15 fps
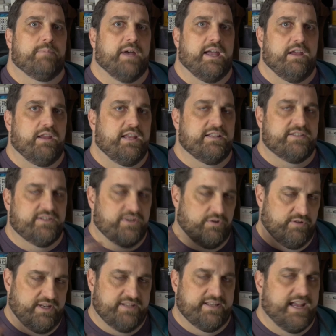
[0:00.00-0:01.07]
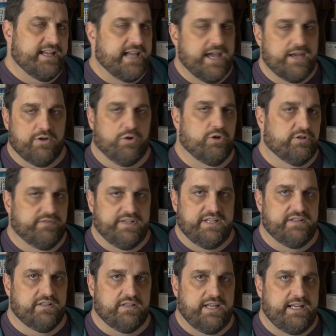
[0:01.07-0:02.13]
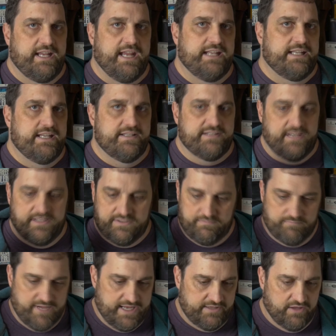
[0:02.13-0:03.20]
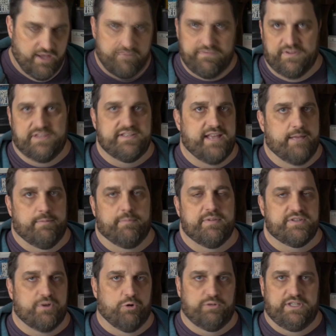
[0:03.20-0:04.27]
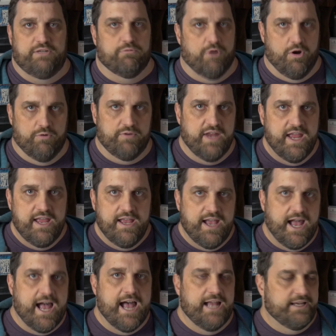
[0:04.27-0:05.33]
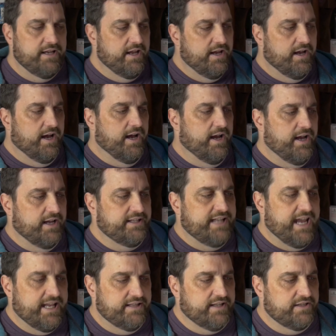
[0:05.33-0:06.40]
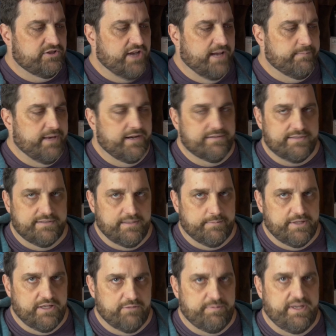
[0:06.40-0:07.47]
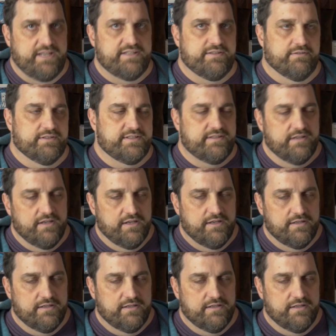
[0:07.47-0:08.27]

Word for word: but as soon as I got a hold of it in the late 80s, it's my love for this album has only grown on. Uh, again, like John Mayer, it's a double LP, so it's